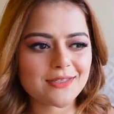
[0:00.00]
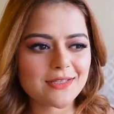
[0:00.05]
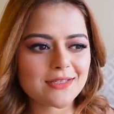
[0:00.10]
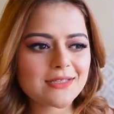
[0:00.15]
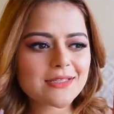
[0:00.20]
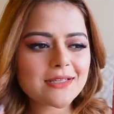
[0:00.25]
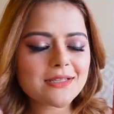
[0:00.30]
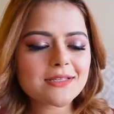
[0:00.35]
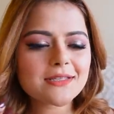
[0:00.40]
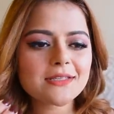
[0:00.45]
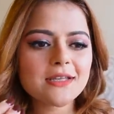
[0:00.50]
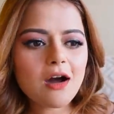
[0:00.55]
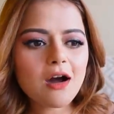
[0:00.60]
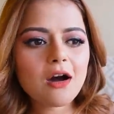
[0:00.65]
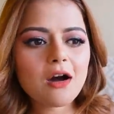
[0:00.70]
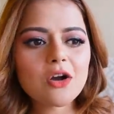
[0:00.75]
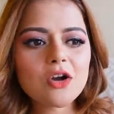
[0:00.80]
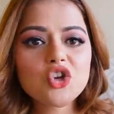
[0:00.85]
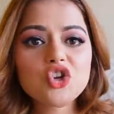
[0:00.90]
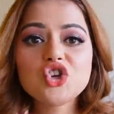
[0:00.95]
This is
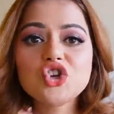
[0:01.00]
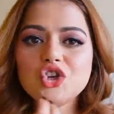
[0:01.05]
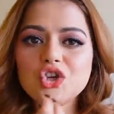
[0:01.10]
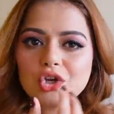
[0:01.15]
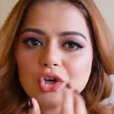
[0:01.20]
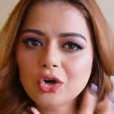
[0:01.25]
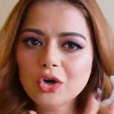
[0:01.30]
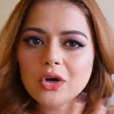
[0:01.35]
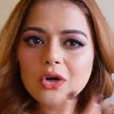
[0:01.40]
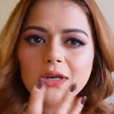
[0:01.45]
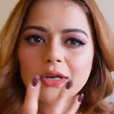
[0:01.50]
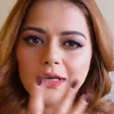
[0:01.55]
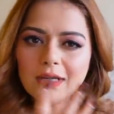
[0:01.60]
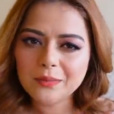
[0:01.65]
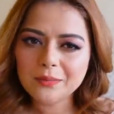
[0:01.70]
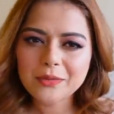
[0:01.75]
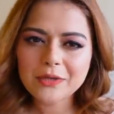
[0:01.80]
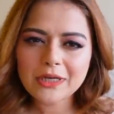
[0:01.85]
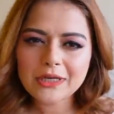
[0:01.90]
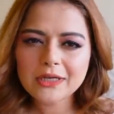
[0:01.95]
a sheer
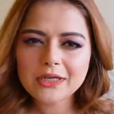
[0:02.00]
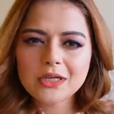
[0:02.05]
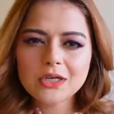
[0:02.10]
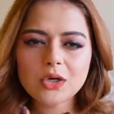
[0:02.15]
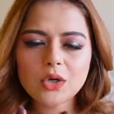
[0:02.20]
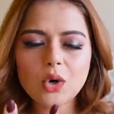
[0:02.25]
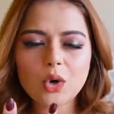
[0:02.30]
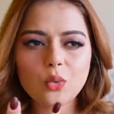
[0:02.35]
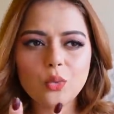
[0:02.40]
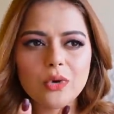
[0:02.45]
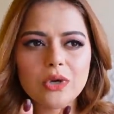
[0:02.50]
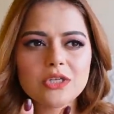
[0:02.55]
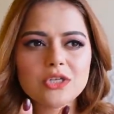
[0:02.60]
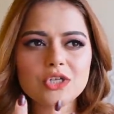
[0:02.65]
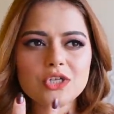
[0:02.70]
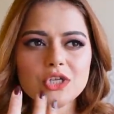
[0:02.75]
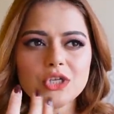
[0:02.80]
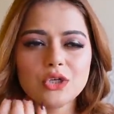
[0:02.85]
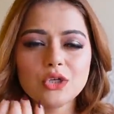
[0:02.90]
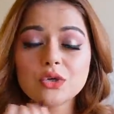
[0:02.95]
lip tint
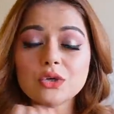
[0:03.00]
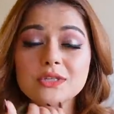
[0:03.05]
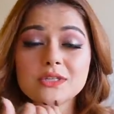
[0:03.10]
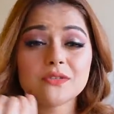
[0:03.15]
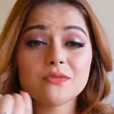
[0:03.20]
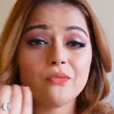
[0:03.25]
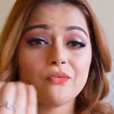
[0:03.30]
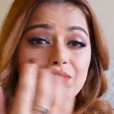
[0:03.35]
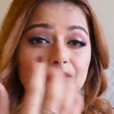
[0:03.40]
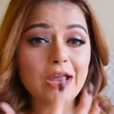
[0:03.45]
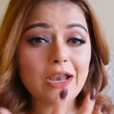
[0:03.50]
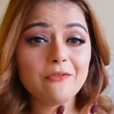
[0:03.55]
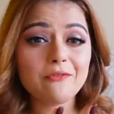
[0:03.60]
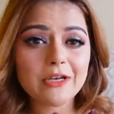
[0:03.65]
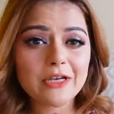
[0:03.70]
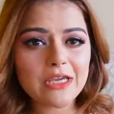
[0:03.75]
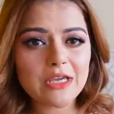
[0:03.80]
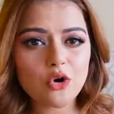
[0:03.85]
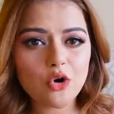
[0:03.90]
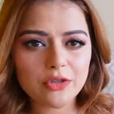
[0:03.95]
which looks
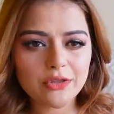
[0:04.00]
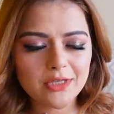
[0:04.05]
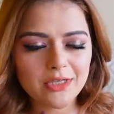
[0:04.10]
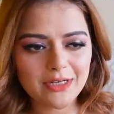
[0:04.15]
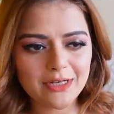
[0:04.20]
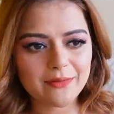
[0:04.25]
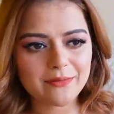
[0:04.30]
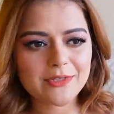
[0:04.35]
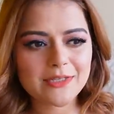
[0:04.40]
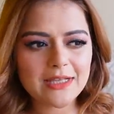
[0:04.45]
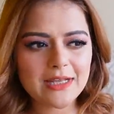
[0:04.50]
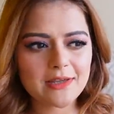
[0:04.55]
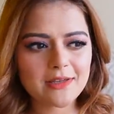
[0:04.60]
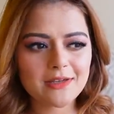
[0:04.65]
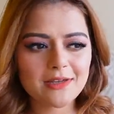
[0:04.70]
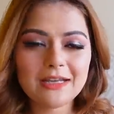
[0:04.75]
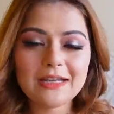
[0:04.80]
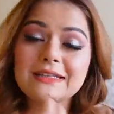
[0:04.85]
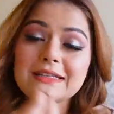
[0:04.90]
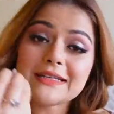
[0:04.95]
velvety on the lips.
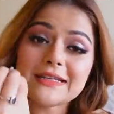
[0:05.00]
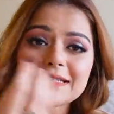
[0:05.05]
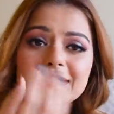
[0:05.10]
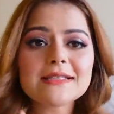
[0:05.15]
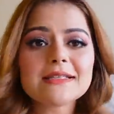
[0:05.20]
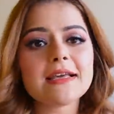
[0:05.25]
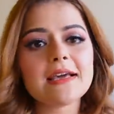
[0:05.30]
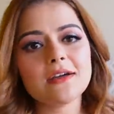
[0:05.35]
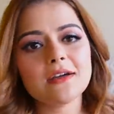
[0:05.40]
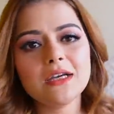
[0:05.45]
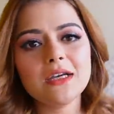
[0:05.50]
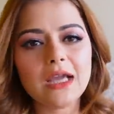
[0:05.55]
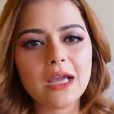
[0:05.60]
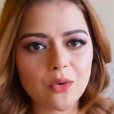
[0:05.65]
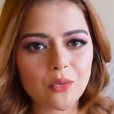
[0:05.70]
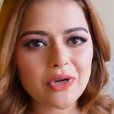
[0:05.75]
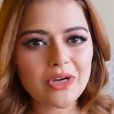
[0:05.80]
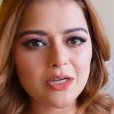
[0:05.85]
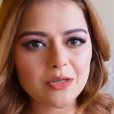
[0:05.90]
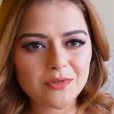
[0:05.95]
Like, it is like a
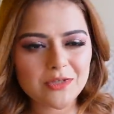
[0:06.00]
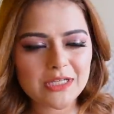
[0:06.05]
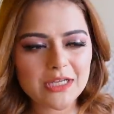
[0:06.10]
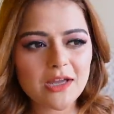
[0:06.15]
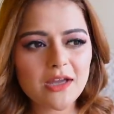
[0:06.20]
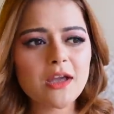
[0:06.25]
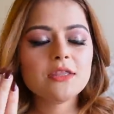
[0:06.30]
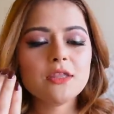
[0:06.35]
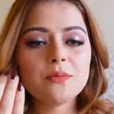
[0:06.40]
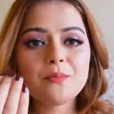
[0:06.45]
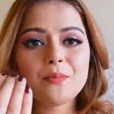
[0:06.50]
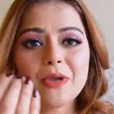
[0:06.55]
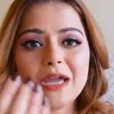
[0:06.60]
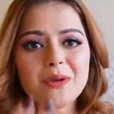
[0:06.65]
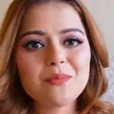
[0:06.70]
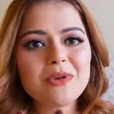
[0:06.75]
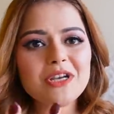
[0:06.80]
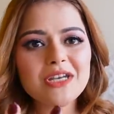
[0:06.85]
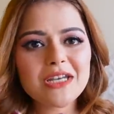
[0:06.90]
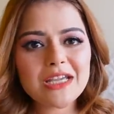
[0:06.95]
liquid lipstick. The
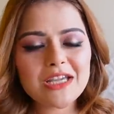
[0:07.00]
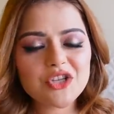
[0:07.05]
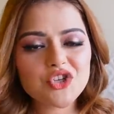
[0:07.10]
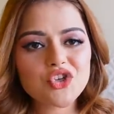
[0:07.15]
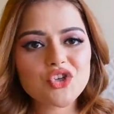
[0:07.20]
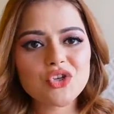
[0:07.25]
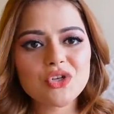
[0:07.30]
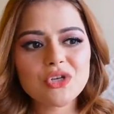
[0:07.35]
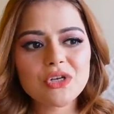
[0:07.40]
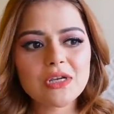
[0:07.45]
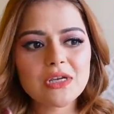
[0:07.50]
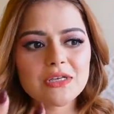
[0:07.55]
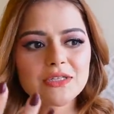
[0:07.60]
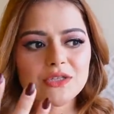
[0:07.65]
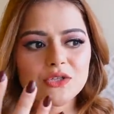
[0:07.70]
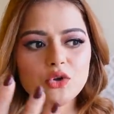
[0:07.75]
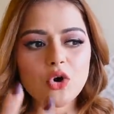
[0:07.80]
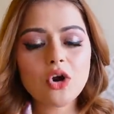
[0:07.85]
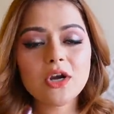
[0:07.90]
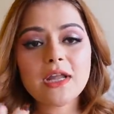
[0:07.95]
pigmentation is
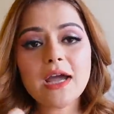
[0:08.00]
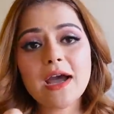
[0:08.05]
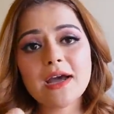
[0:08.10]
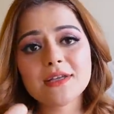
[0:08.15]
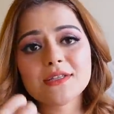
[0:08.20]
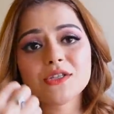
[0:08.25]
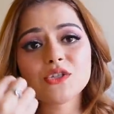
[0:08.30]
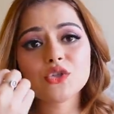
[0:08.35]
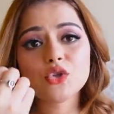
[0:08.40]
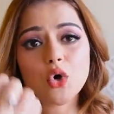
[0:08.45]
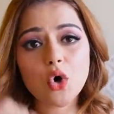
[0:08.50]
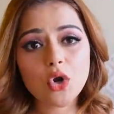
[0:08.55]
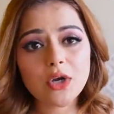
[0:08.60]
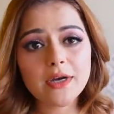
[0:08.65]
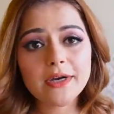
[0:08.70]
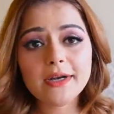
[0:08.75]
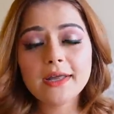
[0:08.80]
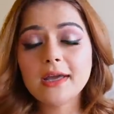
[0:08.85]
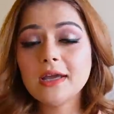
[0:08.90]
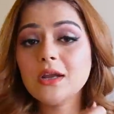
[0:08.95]
not as
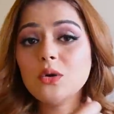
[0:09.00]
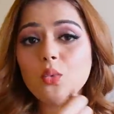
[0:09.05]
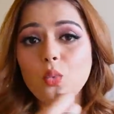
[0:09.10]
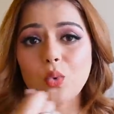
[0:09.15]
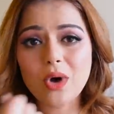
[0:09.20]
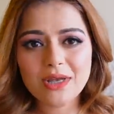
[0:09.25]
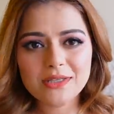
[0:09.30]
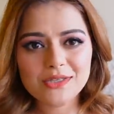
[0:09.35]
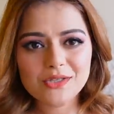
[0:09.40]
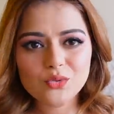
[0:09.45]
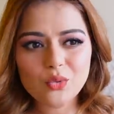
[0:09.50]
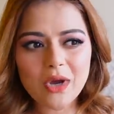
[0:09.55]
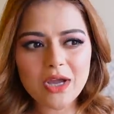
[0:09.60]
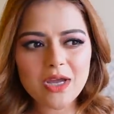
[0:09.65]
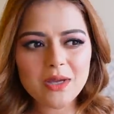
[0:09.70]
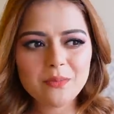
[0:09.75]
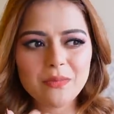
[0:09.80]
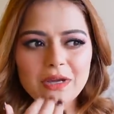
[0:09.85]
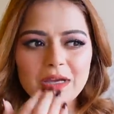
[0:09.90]
solid in one swipe.